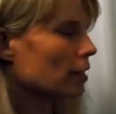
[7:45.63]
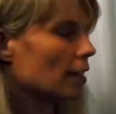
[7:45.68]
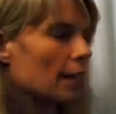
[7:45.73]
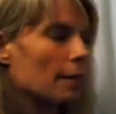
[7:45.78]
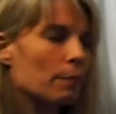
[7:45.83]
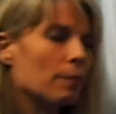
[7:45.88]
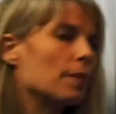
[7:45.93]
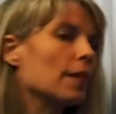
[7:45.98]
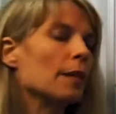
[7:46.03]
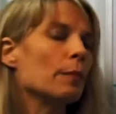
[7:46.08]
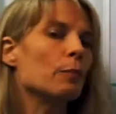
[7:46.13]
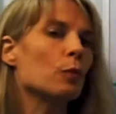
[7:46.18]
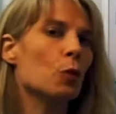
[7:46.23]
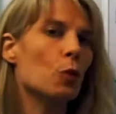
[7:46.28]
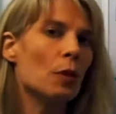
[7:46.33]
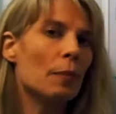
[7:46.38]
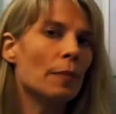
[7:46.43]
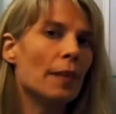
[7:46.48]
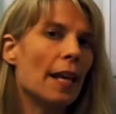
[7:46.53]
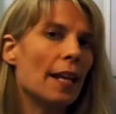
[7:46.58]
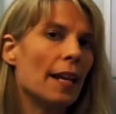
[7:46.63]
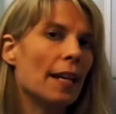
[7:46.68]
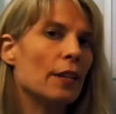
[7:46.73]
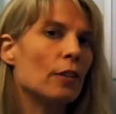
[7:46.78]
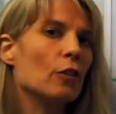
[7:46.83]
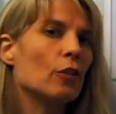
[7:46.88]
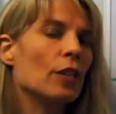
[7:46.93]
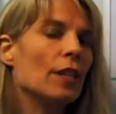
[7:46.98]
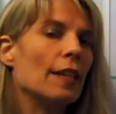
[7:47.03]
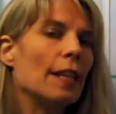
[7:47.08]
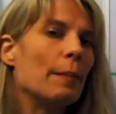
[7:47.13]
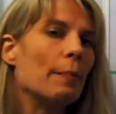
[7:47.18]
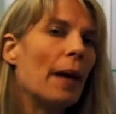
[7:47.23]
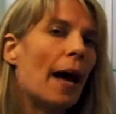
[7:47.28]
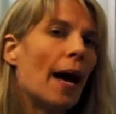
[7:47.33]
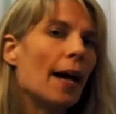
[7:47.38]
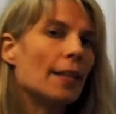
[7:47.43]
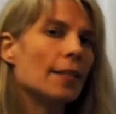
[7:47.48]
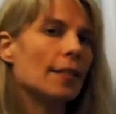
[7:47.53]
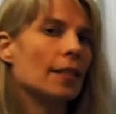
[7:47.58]
They absorbed that energy and they
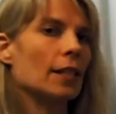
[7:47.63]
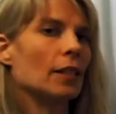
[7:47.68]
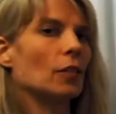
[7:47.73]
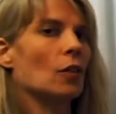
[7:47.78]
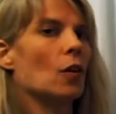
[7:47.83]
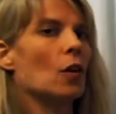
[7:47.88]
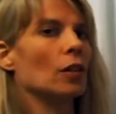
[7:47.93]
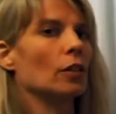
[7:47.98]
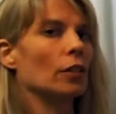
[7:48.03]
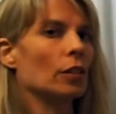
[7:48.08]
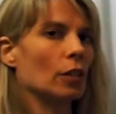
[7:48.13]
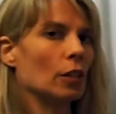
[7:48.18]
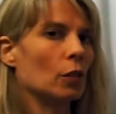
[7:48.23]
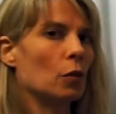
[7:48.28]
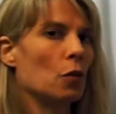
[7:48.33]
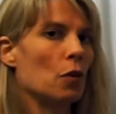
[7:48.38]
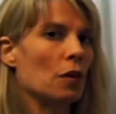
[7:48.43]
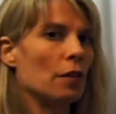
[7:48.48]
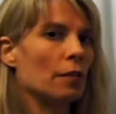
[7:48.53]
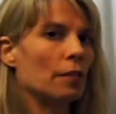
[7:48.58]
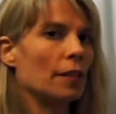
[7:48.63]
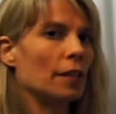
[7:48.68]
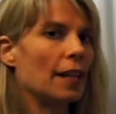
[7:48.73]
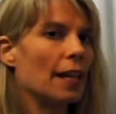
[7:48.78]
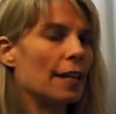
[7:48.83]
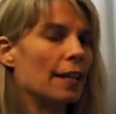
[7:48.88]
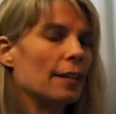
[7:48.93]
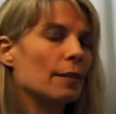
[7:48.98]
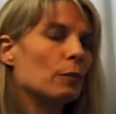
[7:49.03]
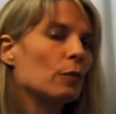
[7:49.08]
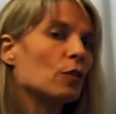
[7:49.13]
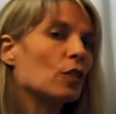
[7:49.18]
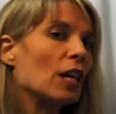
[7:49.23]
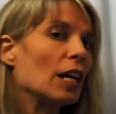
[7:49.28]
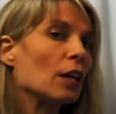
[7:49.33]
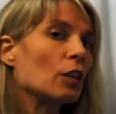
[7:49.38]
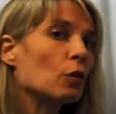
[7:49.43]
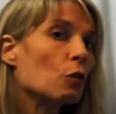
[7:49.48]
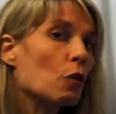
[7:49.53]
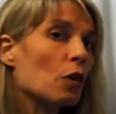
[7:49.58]
passed it along to the chlorophyll A. It was
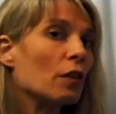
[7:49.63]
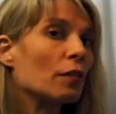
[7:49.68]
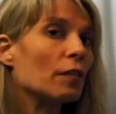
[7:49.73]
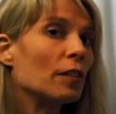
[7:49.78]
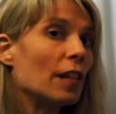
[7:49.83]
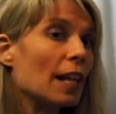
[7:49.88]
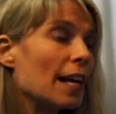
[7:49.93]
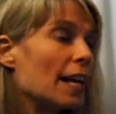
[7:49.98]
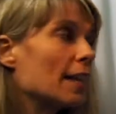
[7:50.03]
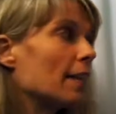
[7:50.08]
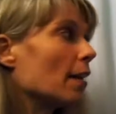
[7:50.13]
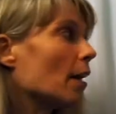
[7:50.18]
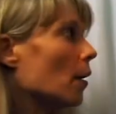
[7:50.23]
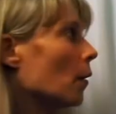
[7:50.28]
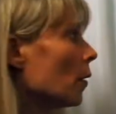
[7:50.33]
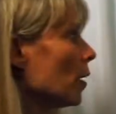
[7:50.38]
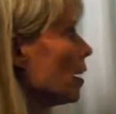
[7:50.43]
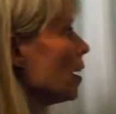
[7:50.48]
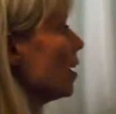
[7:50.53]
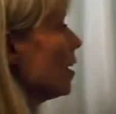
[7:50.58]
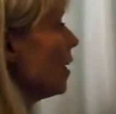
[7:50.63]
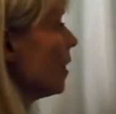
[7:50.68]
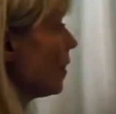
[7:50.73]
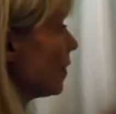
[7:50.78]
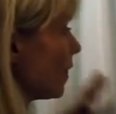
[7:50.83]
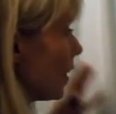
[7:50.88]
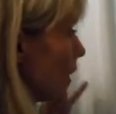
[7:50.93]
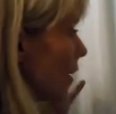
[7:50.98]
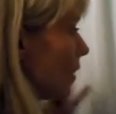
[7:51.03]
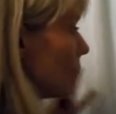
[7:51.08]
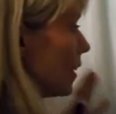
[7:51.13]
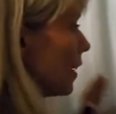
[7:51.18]
that chlorophyll A, though, that